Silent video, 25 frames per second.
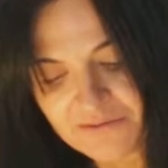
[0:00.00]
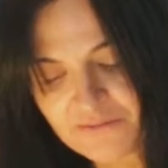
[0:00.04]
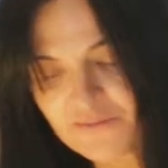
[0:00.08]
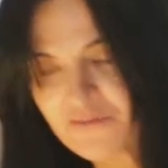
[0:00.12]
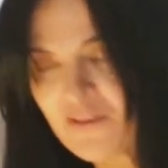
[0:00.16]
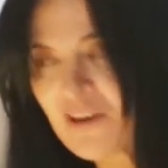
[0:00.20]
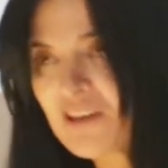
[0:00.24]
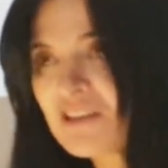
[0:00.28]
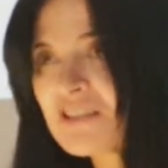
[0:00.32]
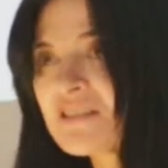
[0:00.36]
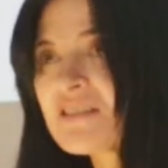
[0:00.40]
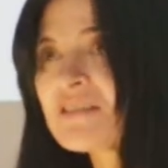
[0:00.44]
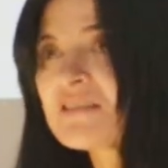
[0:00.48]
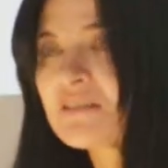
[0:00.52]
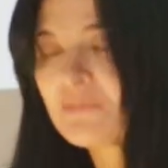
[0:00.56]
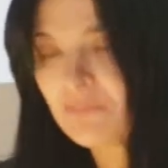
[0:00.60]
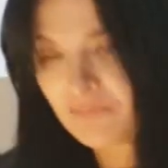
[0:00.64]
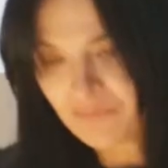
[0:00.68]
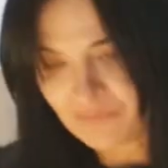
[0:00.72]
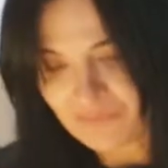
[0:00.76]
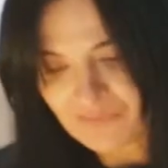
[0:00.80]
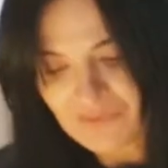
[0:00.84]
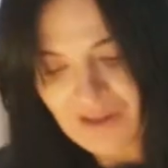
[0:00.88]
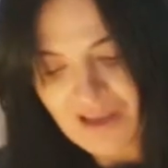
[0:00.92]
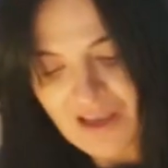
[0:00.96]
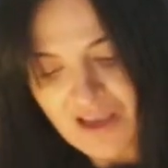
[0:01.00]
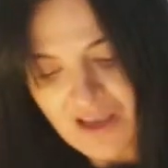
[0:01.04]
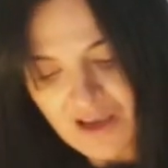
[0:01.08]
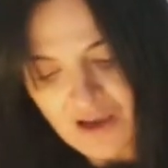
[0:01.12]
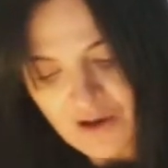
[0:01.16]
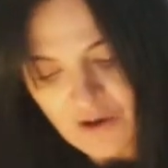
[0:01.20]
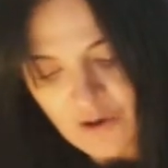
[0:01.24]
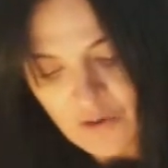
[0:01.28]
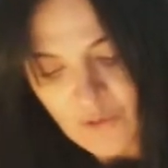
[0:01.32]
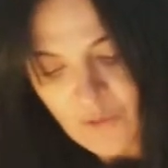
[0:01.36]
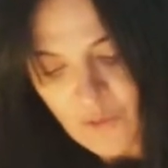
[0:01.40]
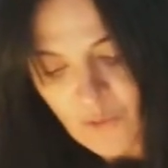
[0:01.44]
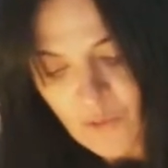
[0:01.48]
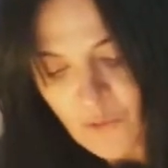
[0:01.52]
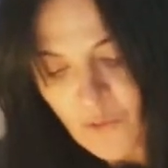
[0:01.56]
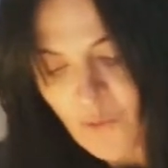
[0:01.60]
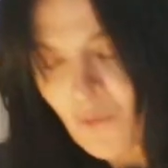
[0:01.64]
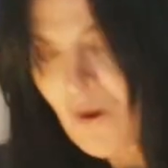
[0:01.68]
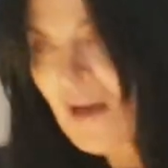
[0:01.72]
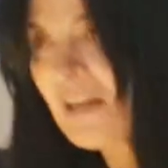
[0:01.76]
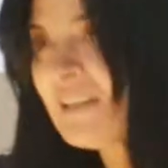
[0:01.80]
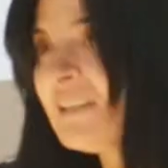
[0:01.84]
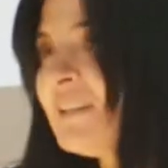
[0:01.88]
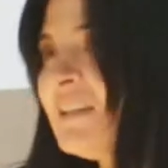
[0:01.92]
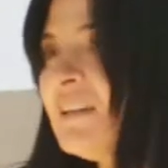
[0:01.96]
First,
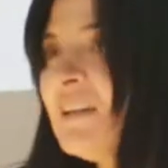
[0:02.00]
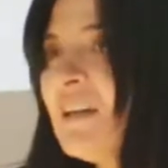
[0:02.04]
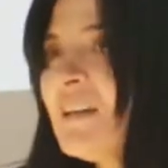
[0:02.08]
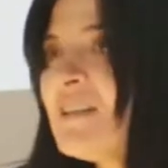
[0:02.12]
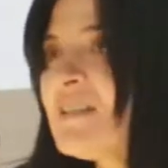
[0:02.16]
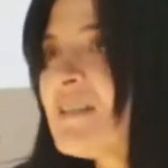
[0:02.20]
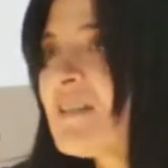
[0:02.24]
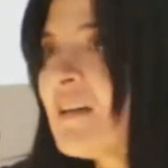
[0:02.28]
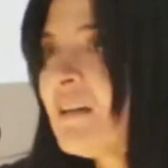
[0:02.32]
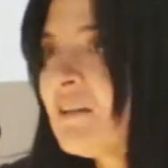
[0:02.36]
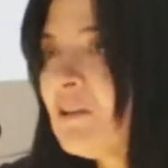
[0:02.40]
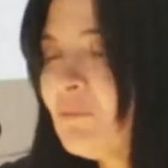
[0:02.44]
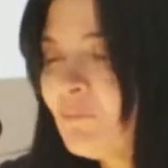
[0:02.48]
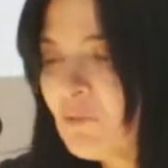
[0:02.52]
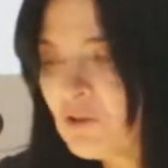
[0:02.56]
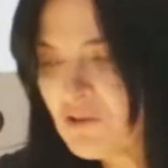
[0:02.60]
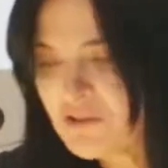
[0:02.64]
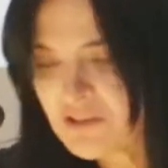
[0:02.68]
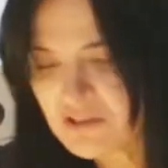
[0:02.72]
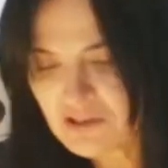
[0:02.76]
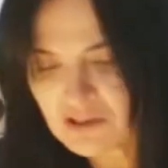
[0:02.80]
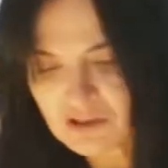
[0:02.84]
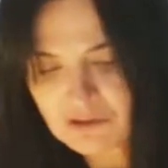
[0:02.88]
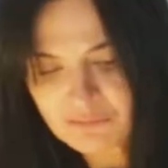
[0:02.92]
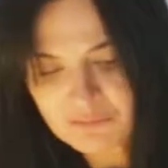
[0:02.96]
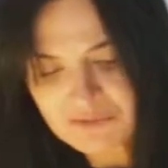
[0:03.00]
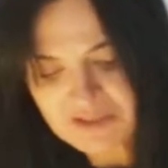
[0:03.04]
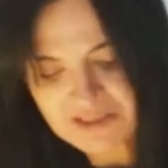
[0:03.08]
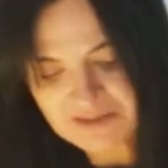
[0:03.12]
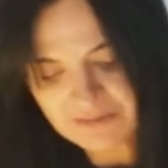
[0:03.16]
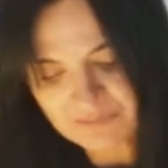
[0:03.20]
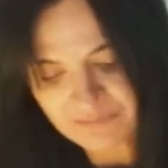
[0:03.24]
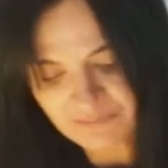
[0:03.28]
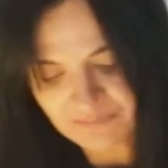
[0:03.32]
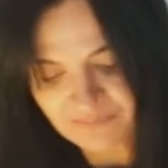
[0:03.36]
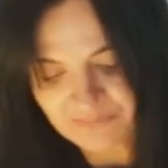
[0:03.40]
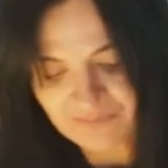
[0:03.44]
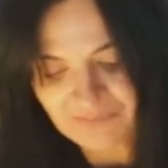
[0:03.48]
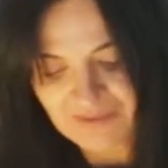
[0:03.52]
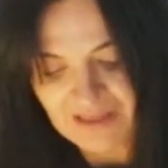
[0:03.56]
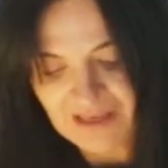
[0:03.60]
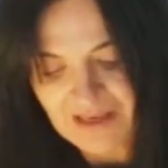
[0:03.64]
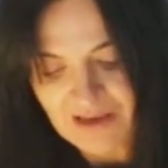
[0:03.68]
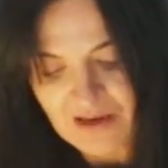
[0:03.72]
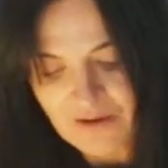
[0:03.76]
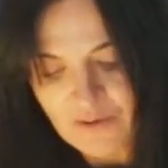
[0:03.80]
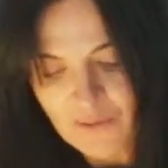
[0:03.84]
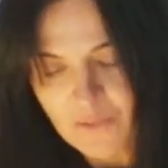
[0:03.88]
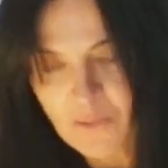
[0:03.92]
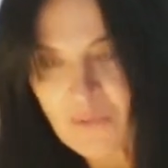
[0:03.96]
why did I study museums?
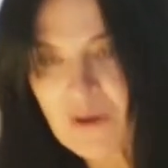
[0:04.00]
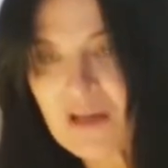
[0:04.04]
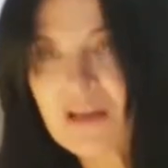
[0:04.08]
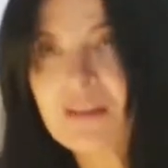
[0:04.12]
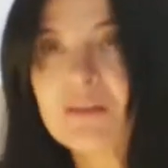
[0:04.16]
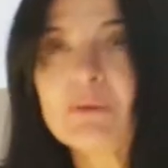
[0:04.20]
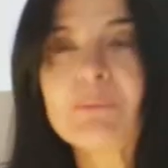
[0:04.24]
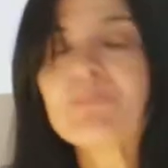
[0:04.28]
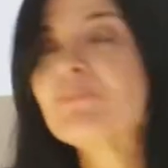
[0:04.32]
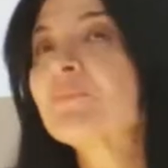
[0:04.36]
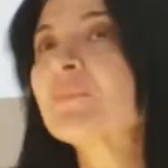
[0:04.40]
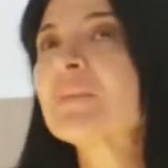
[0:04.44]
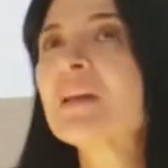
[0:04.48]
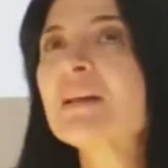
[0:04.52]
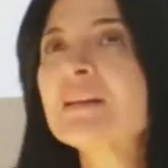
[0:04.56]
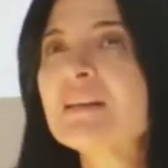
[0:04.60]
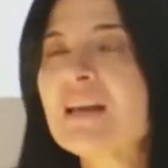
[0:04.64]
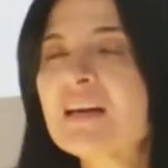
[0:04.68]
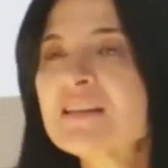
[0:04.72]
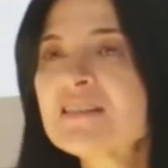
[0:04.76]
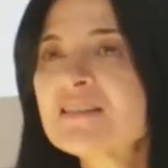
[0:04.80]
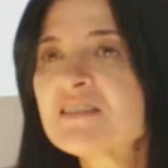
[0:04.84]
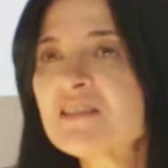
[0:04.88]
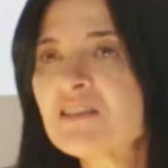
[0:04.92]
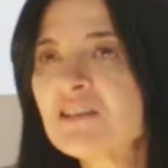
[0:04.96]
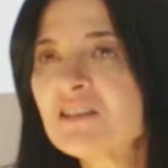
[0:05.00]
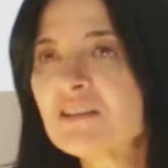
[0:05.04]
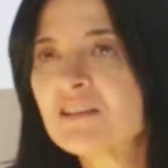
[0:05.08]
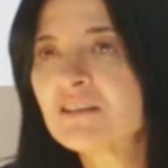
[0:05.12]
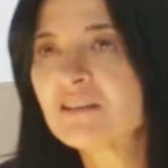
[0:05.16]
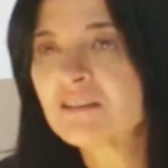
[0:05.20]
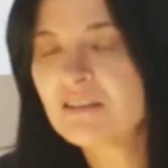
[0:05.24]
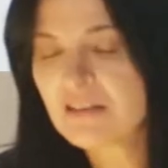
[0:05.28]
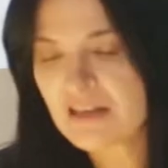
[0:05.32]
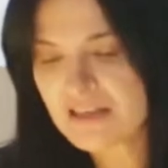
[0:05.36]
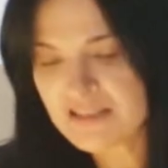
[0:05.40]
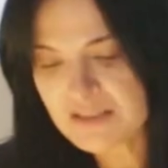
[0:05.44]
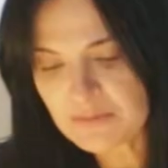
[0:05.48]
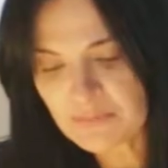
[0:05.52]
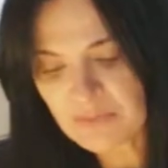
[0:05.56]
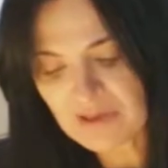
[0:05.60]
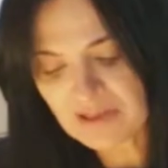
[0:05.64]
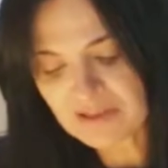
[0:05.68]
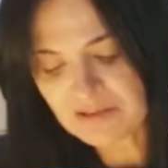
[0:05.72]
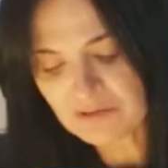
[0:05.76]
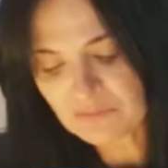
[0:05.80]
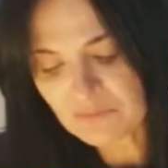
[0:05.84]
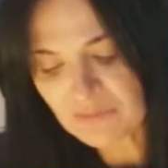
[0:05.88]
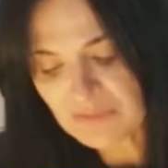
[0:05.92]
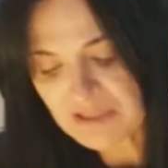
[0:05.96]
Well, last year I
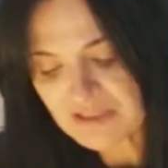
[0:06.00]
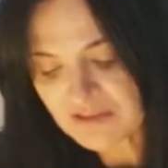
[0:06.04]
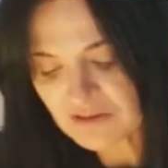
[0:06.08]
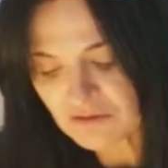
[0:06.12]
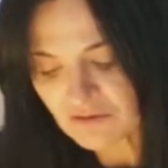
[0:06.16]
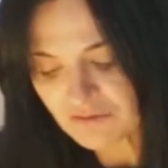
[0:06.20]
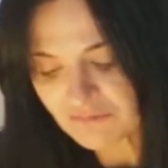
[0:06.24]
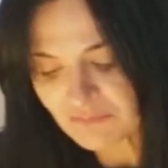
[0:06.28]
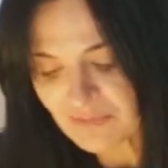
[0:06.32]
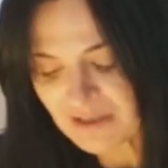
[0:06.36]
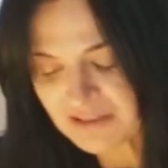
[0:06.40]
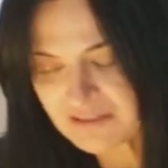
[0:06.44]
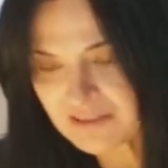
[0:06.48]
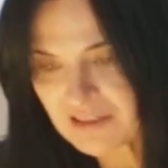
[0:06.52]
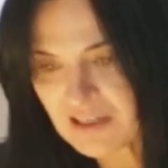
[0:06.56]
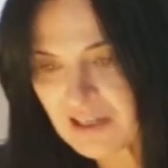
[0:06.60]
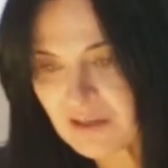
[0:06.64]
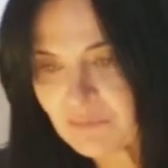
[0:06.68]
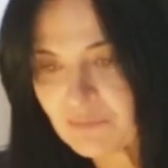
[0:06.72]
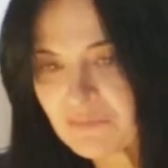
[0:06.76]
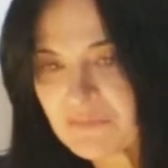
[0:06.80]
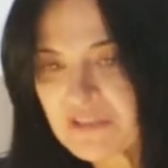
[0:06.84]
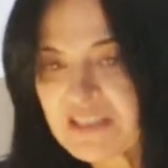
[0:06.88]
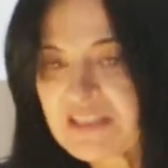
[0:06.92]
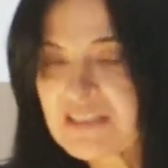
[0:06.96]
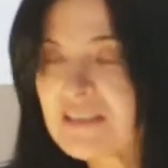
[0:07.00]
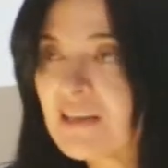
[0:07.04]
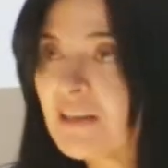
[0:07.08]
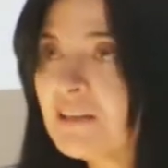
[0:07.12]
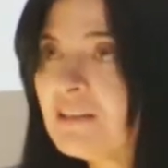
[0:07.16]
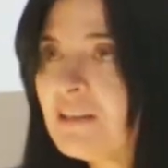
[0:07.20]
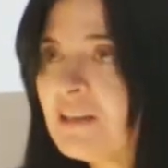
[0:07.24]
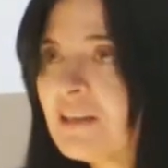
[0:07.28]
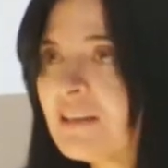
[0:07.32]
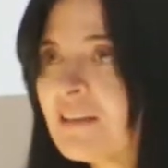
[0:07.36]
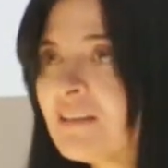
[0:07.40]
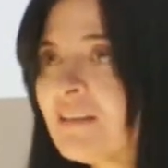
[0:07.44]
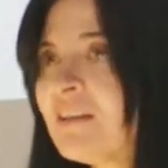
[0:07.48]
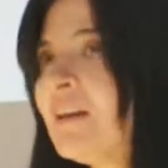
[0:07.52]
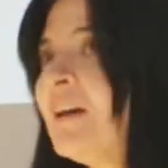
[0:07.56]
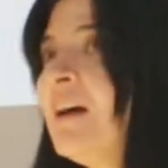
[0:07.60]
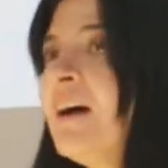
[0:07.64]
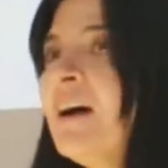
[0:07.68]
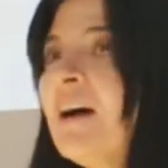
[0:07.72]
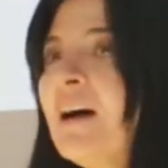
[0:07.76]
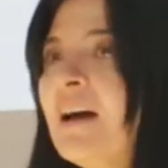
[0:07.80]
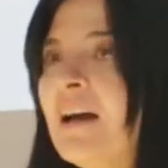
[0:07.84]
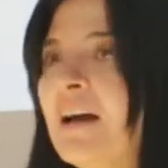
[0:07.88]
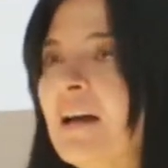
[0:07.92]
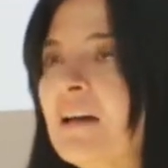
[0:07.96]
spent most of my time studying
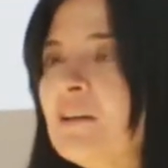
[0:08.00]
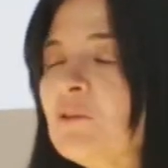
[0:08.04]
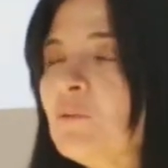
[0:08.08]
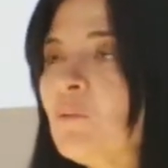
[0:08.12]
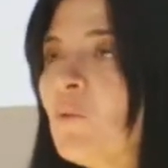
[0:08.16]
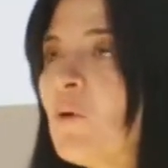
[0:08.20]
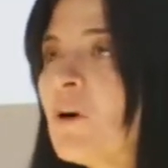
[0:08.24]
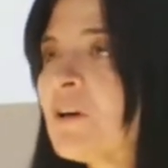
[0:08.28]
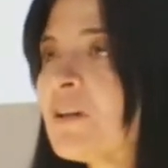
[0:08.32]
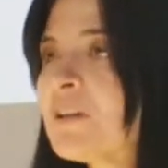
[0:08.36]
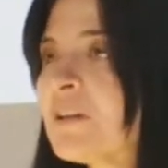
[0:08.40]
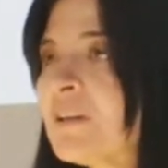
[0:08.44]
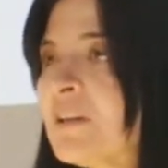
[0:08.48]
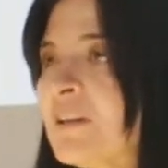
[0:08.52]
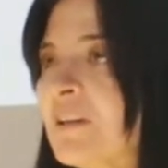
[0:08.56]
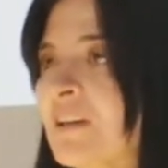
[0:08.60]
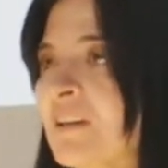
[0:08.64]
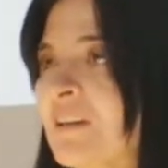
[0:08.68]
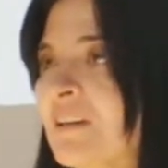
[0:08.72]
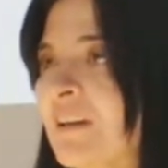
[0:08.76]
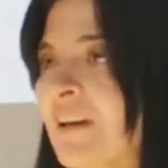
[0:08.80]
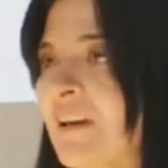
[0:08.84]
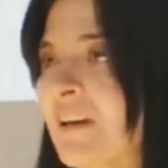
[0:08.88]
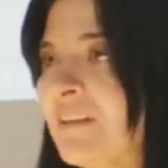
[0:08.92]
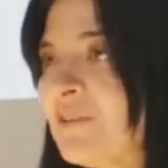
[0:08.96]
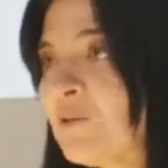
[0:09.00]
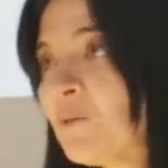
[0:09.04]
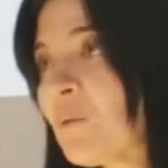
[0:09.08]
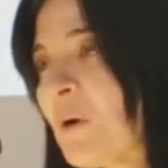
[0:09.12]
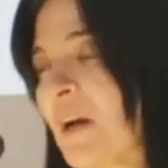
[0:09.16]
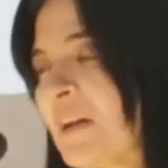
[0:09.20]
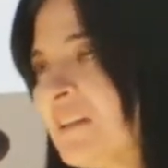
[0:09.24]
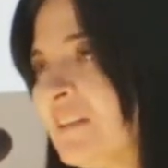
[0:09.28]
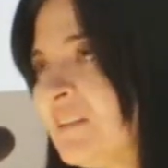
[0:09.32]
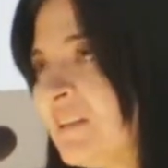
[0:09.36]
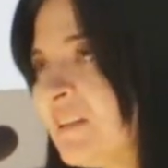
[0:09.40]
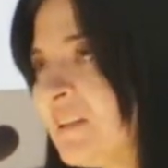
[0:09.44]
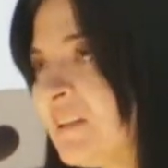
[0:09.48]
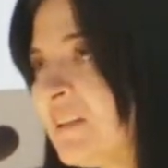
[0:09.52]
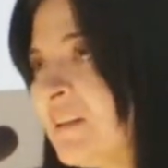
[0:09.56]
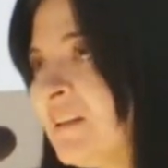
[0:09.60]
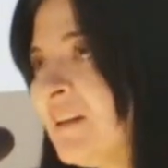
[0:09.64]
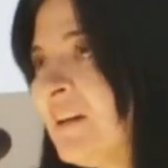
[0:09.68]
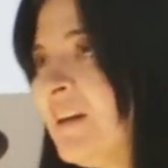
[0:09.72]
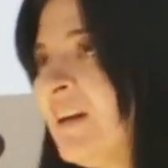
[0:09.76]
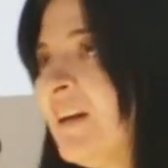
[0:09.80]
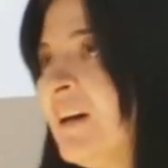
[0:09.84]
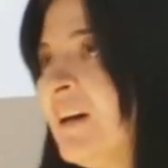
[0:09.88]
and working and writing